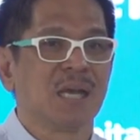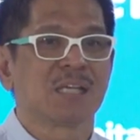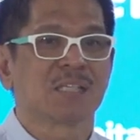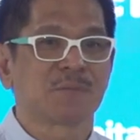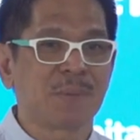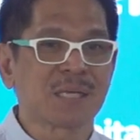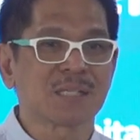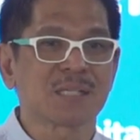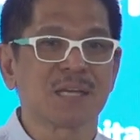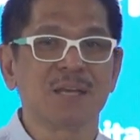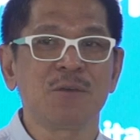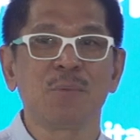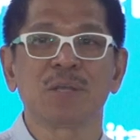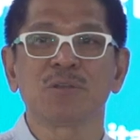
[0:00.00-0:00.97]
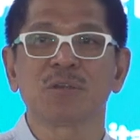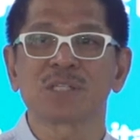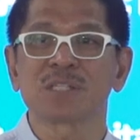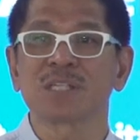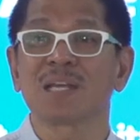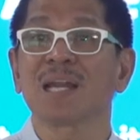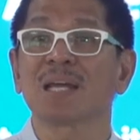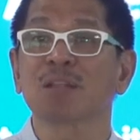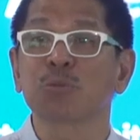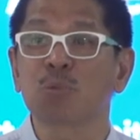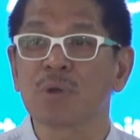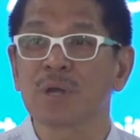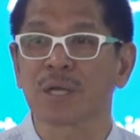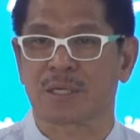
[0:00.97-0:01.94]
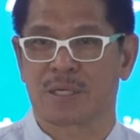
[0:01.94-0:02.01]
especially when you're still at
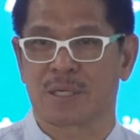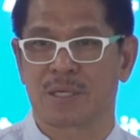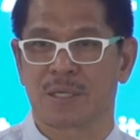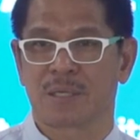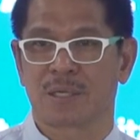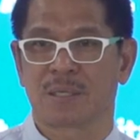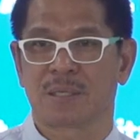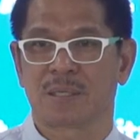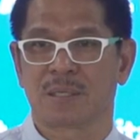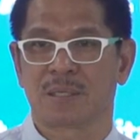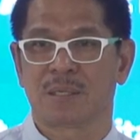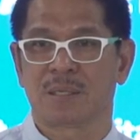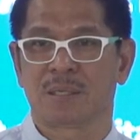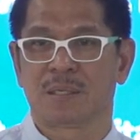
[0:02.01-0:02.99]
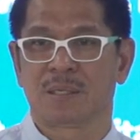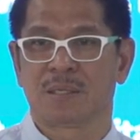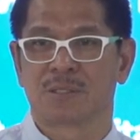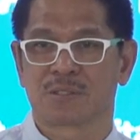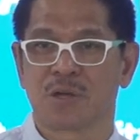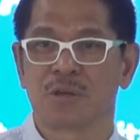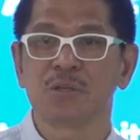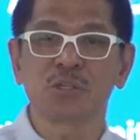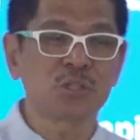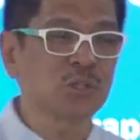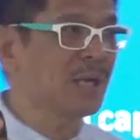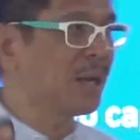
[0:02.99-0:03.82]
work. So you should